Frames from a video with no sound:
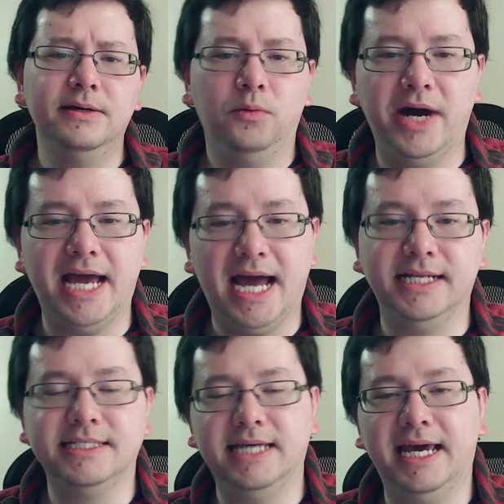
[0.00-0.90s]
why I
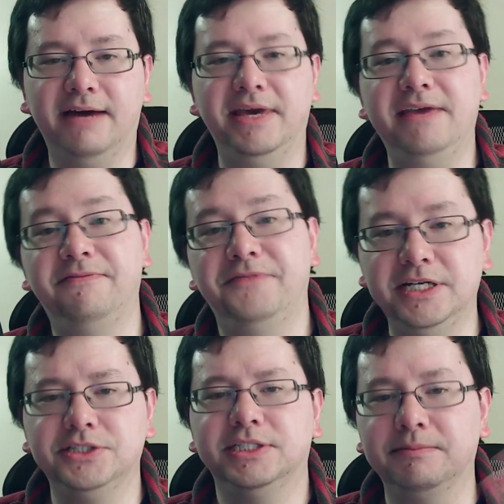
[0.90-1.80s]
like to have a
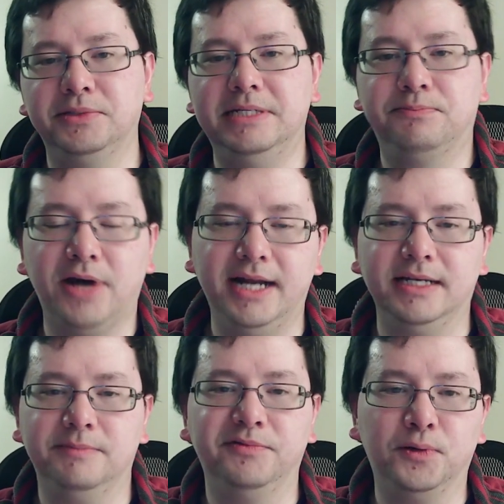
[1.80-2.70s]
finished, complete
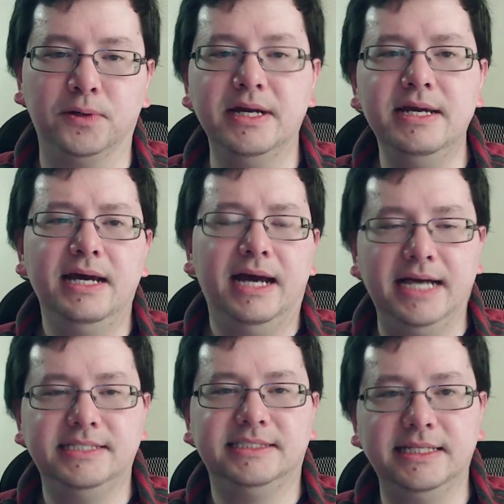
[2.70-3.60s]
product before I
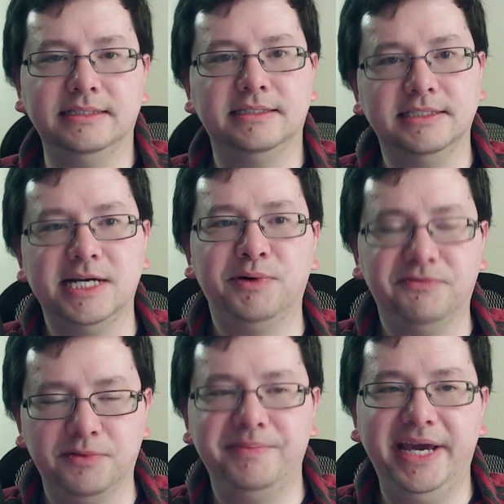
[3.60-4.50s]
send it to someone
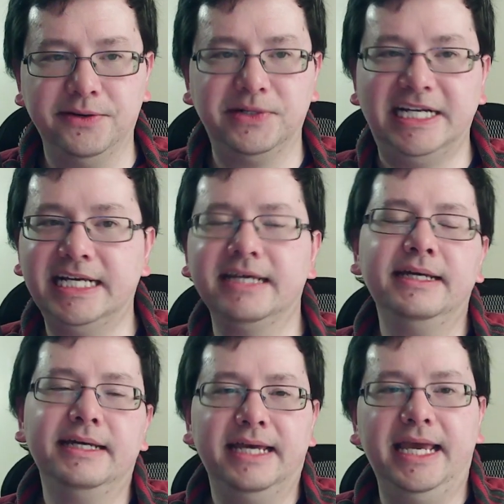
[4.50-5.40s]
for beta reading.
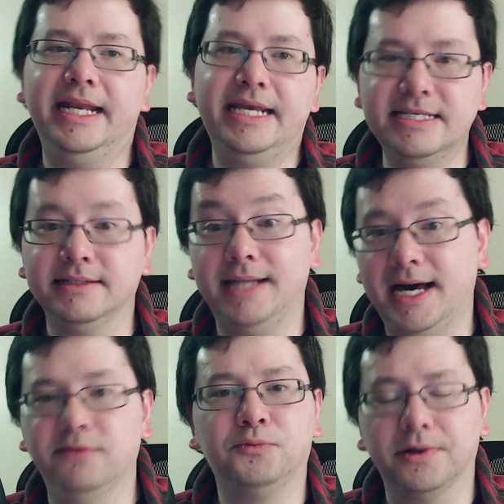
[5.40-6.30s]
It is a
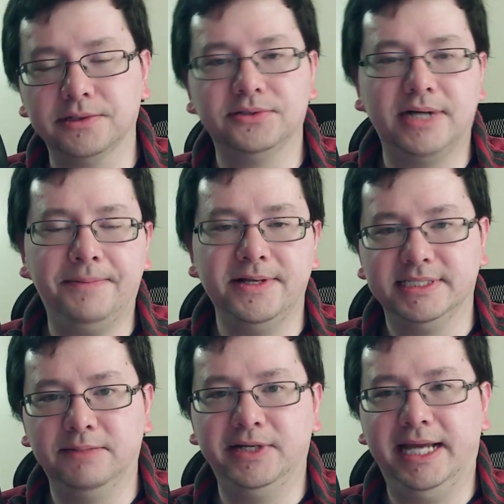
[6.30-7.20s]
lot of work to drop on
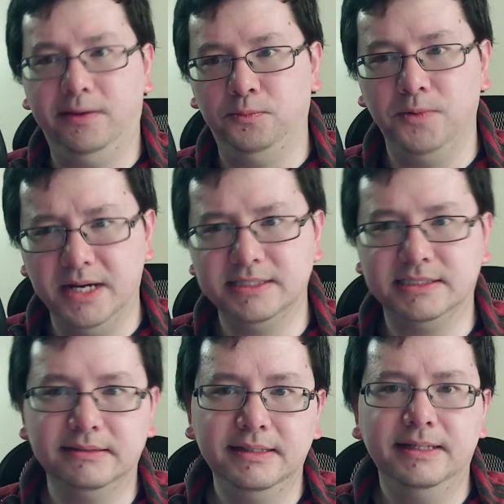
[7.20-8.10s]
someone at
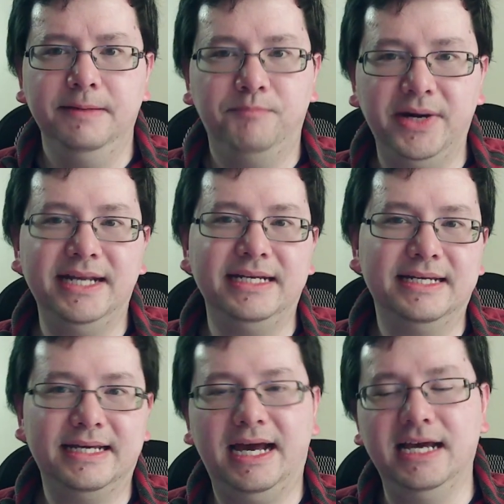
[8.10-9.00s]
once, but
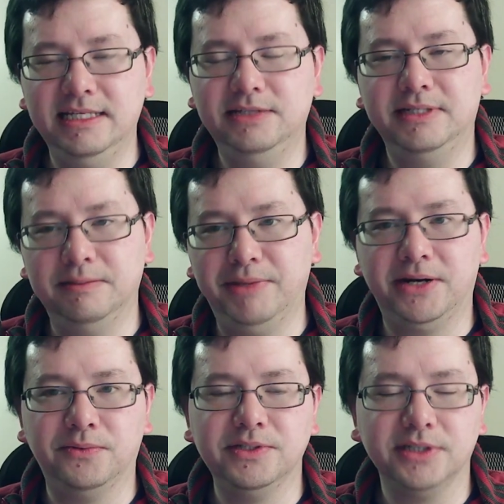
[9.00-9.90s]
I think you get
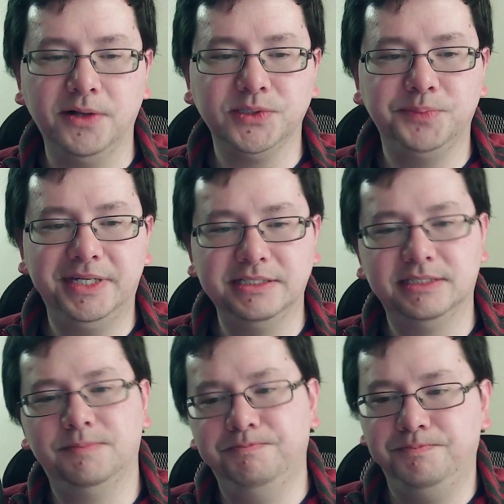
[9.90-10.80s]
better results
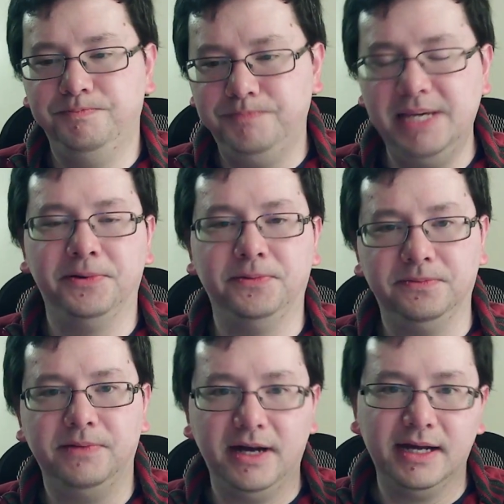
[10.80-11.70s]
because people
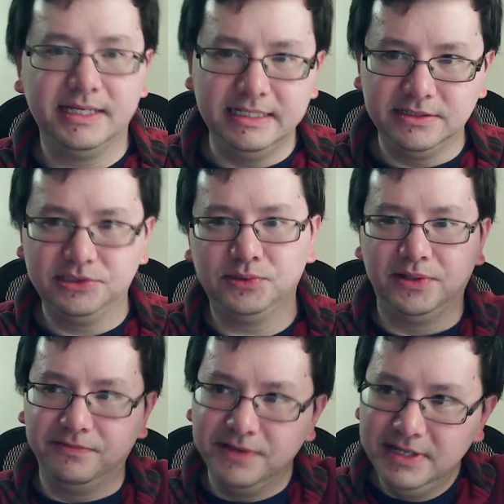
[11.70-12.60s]
can just sort
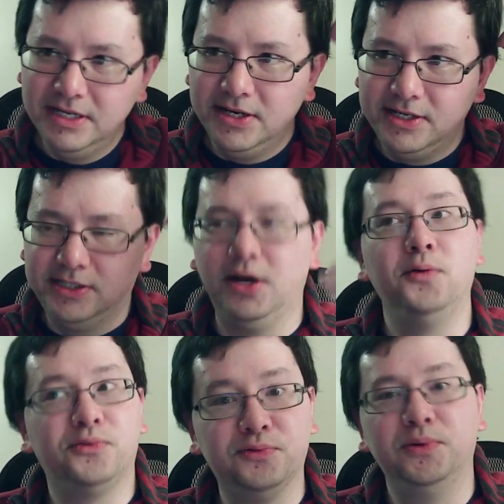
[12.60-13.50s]
of go
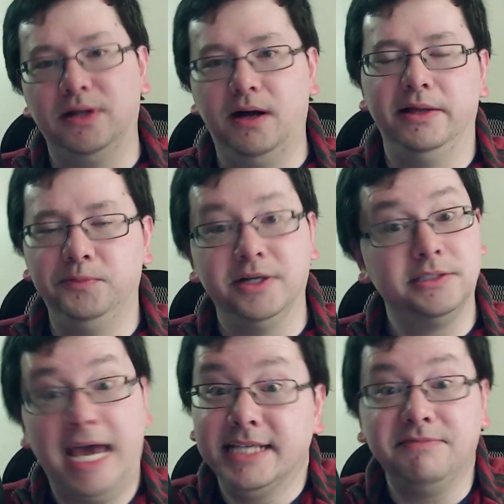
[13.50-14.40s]
through it all at once
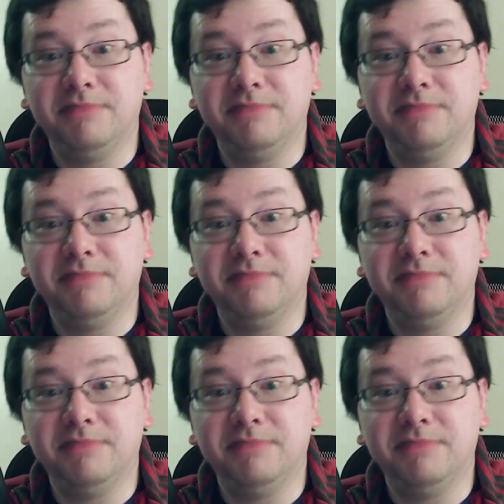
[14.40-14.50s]
as if